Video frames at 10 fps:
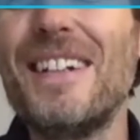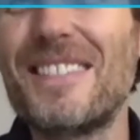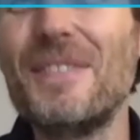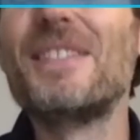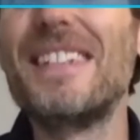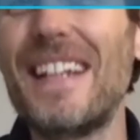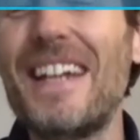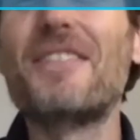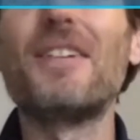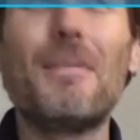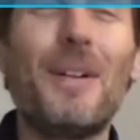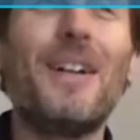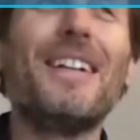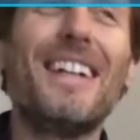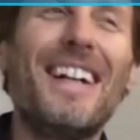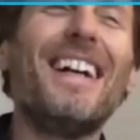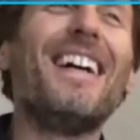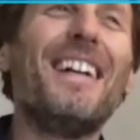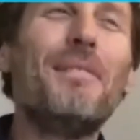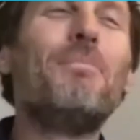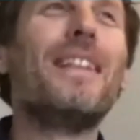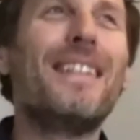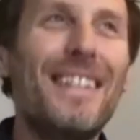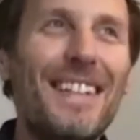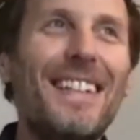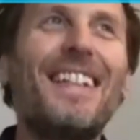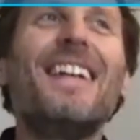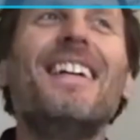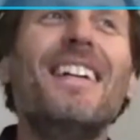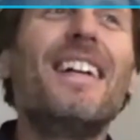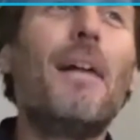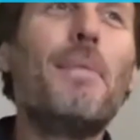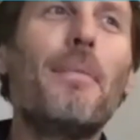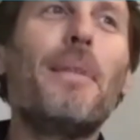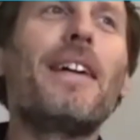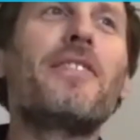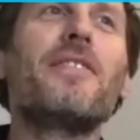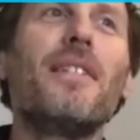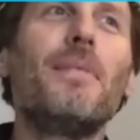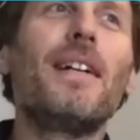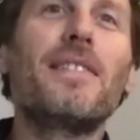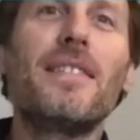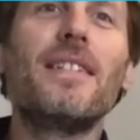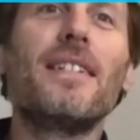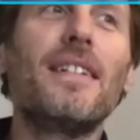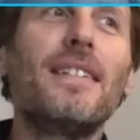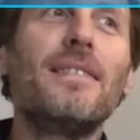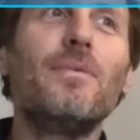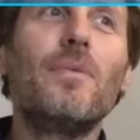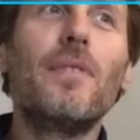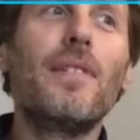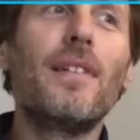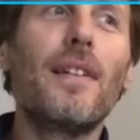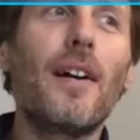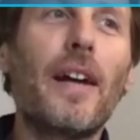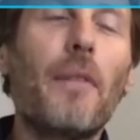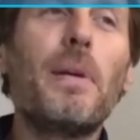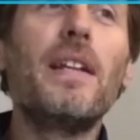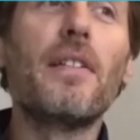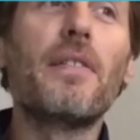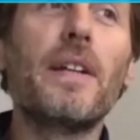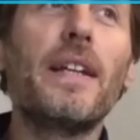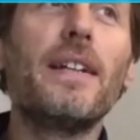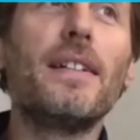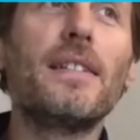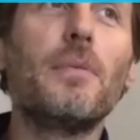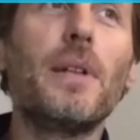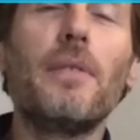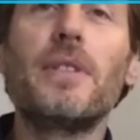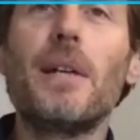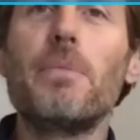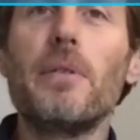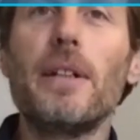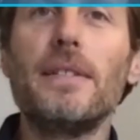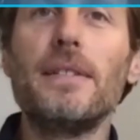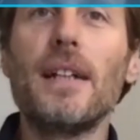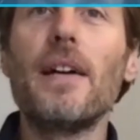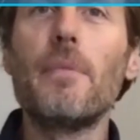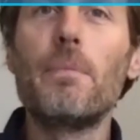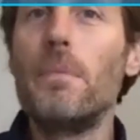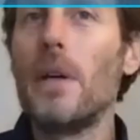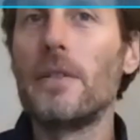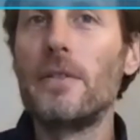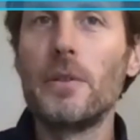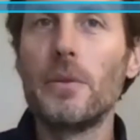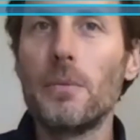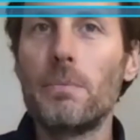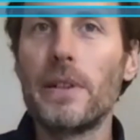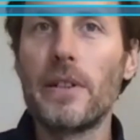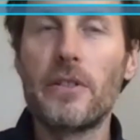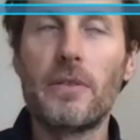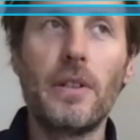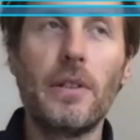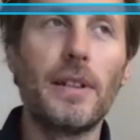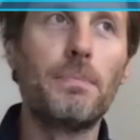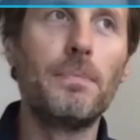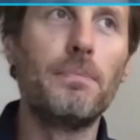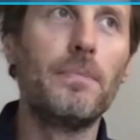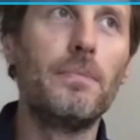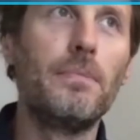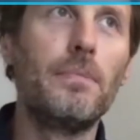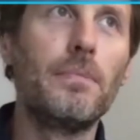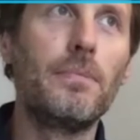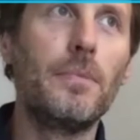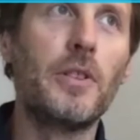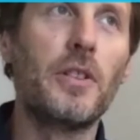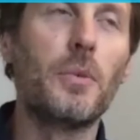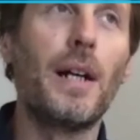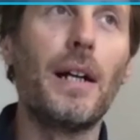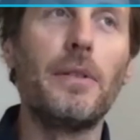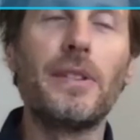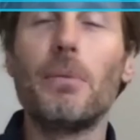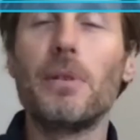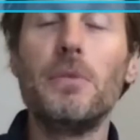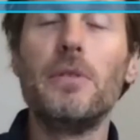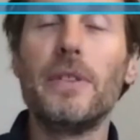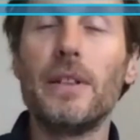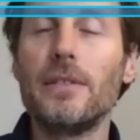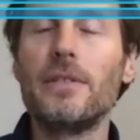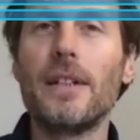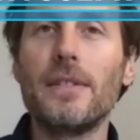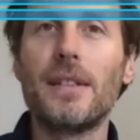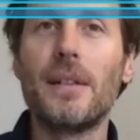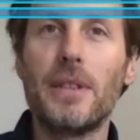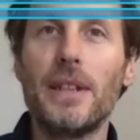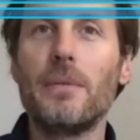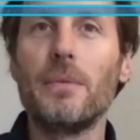Was the NHR part. But I mean, imagine that. Okay, I've been here 3 years, and we have temporary residency. I have a dual British-US, which is why I was able to move here in 2017